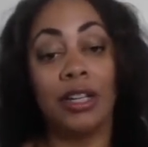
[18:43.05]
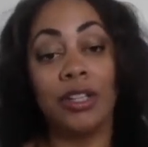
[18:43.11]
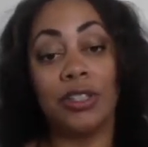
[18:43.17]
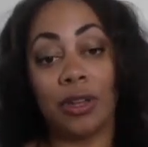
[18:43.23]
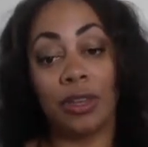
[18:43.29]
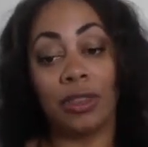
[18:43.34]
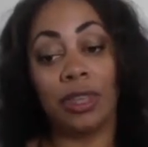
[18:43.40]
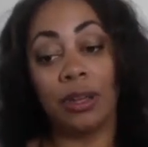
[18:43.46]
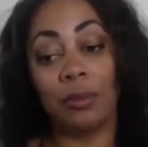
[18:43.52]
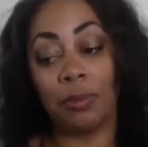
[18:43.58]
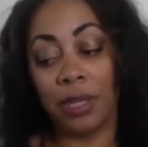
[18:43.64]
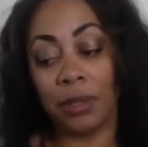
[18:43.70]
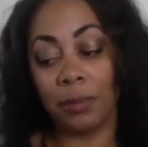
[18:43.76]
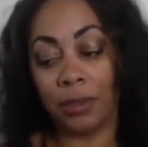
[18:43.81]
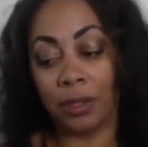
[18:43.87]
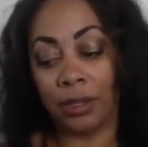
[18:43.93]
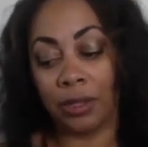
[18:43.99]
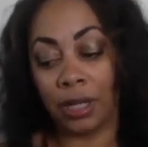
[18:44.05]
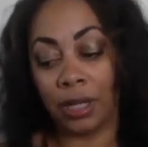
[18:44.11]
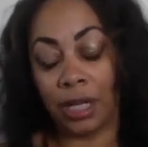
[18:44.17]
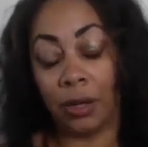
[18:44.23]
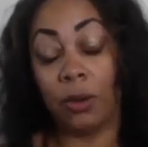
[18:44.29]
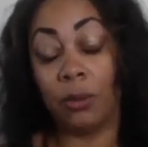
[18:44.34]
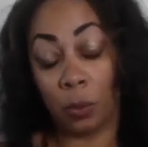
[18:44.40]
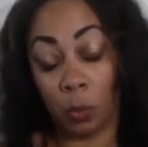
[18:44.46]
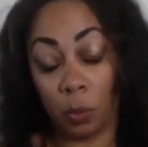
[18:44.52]
So I think
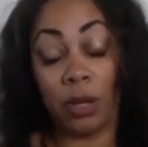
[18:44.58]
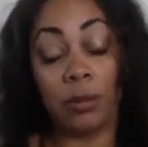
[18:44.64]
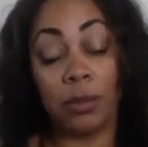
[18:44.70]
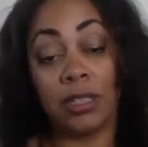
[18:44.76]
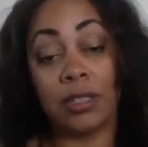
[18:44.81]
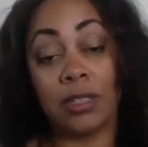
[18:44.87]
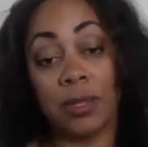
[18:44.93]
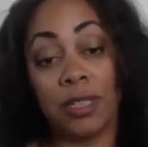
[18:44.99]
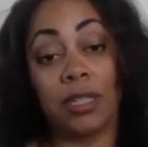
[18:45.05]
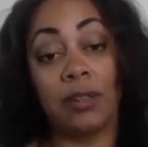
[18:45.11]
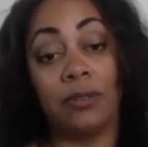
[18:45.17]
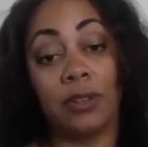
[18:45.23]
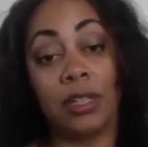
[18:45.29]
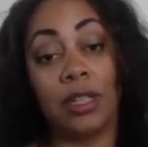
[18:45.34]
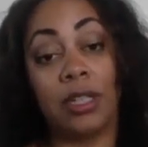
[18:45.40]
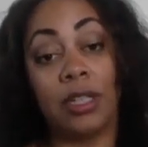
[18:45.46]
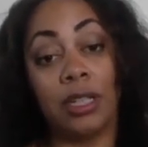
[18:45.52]
people, women specifically,